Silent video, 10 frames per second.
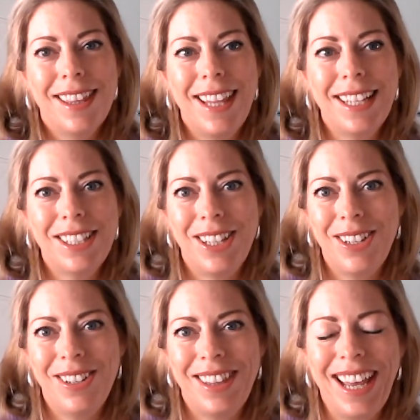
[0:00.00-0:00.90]
Thank
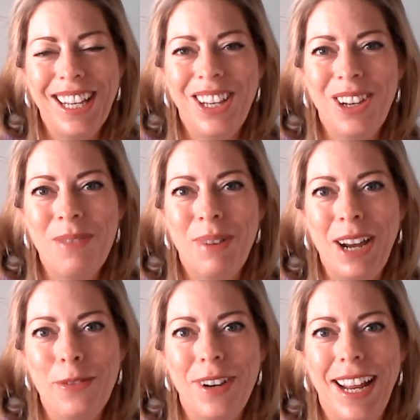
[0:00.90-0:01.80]
you.
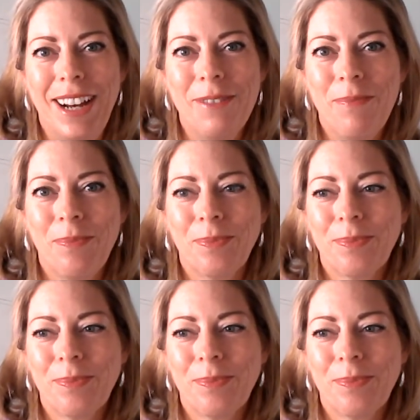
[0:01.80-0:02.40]
Bye for now.